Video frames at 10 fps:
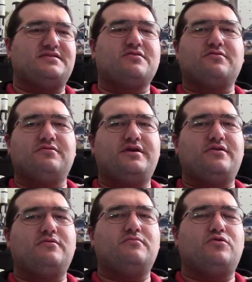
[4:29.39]
are a
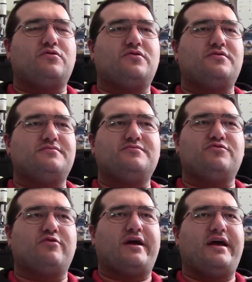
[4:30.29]
little more
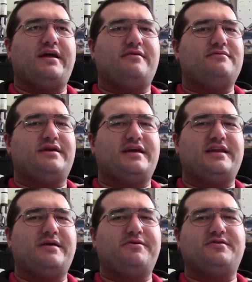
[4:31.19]
gray and
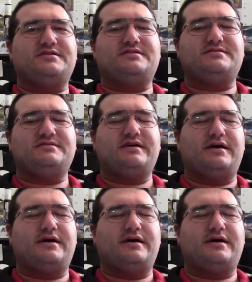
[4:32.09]
nebulous.